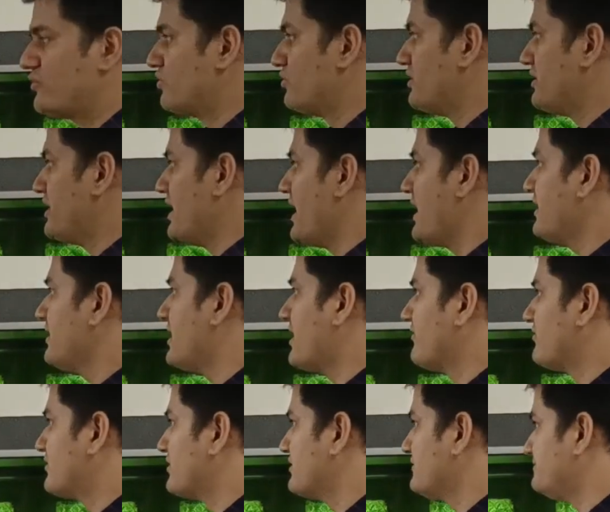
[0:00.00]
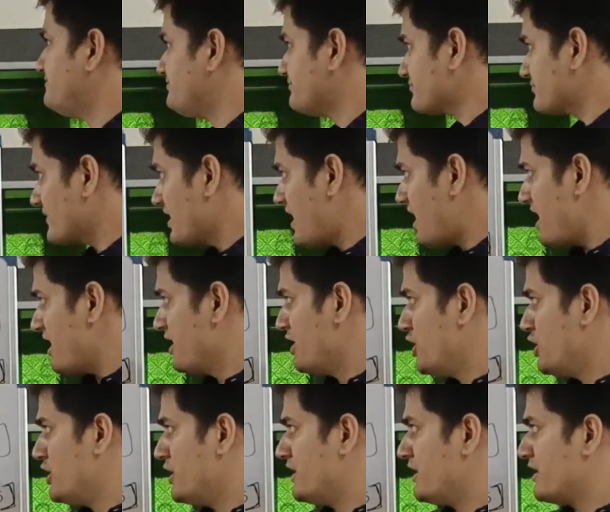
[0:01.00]
So then after,
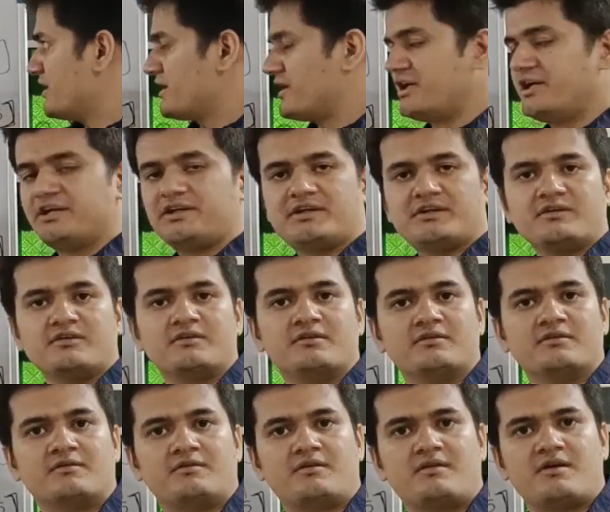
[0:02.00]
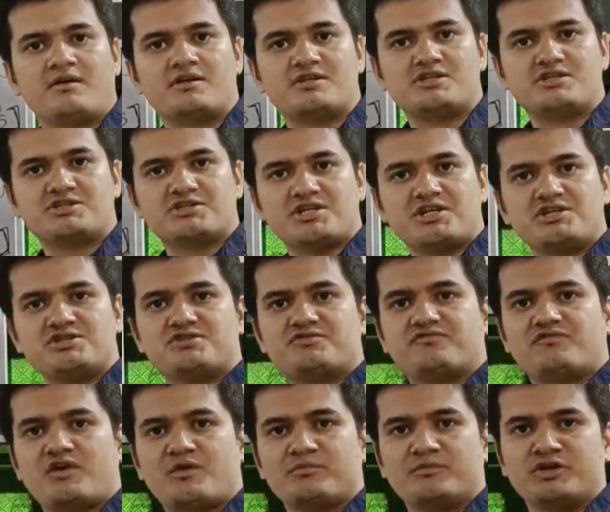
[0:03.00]
it changed
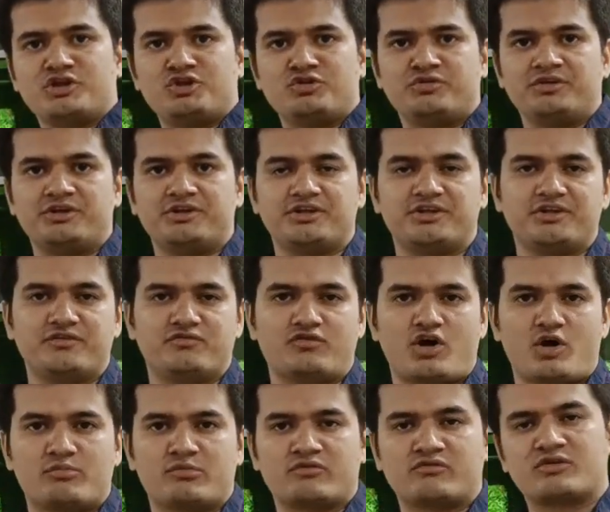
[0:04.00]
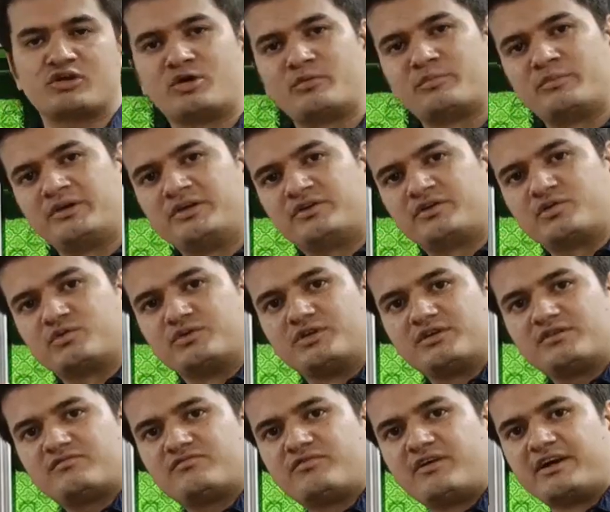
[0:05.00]
from the unitary form of government to
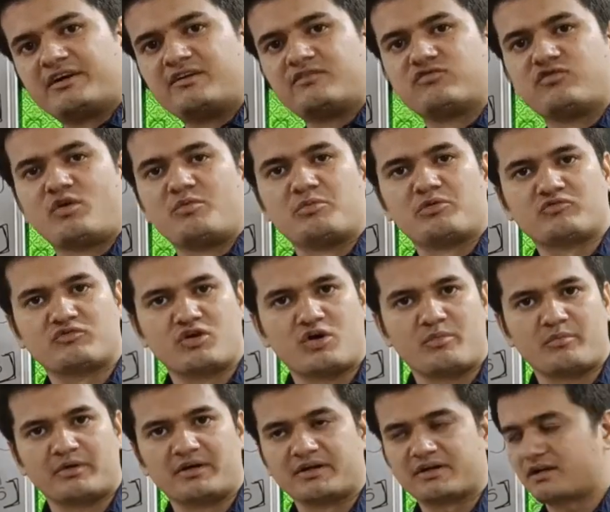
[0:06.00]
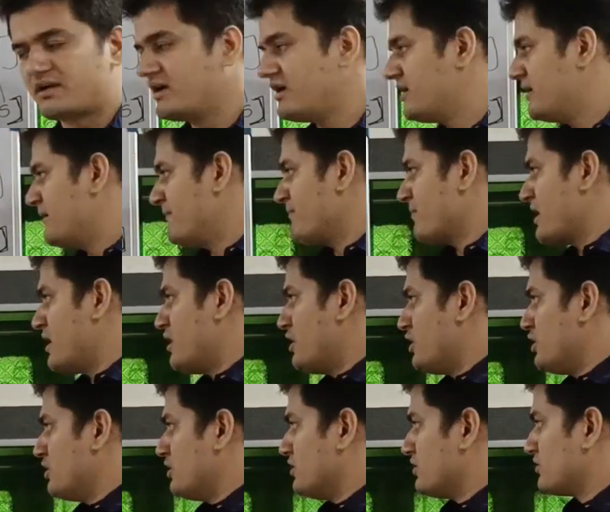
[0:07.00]
the federal form of government.
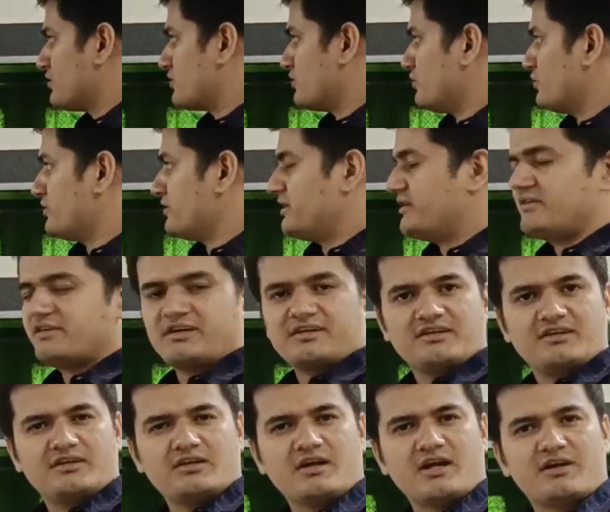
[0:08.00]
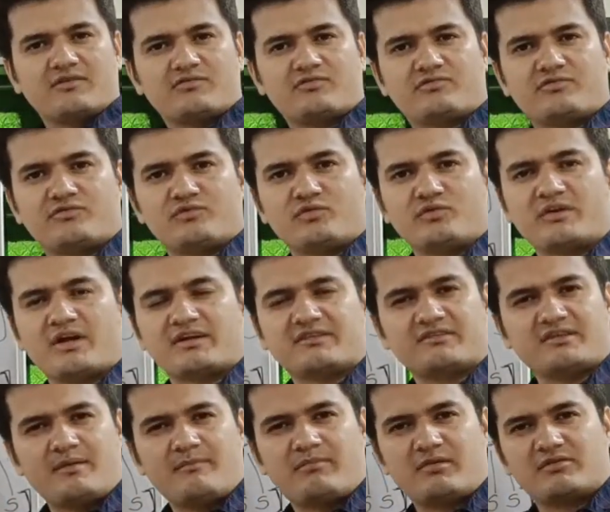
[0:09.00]
So these are the few
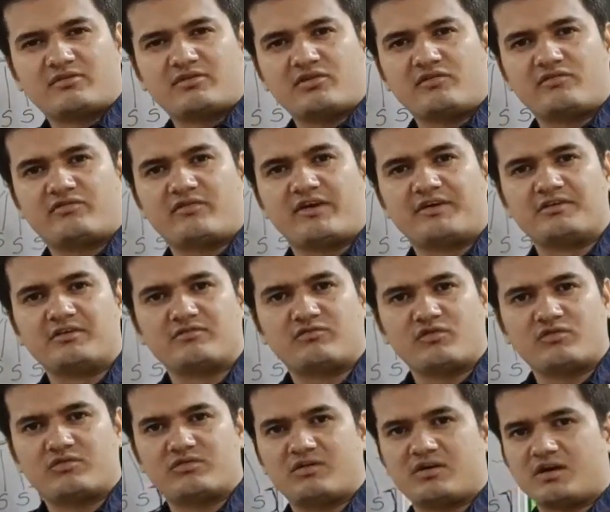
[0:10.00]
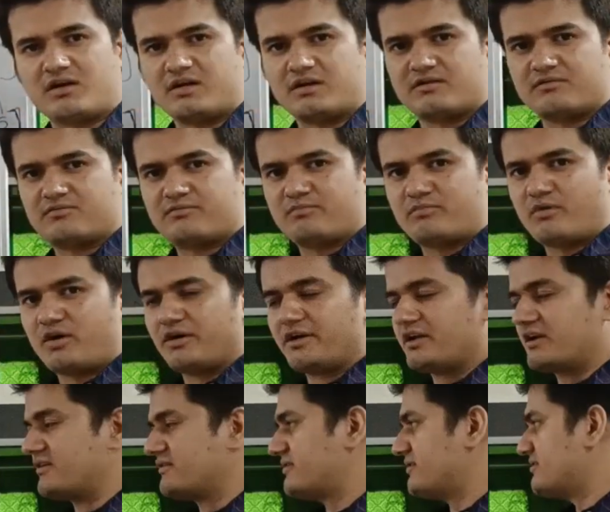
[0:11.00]
examples of federal
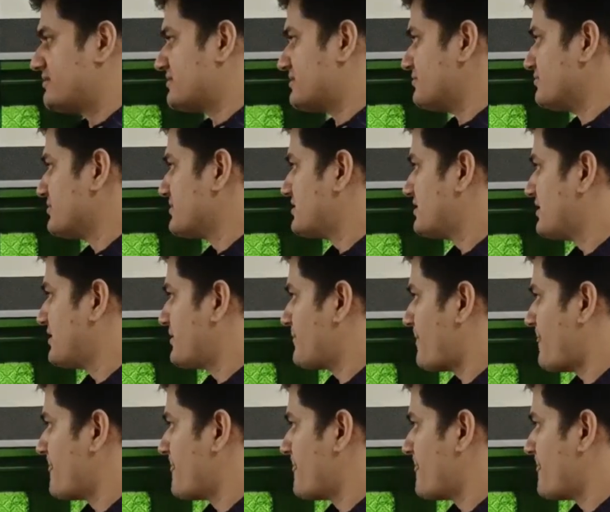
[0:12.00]
political systems.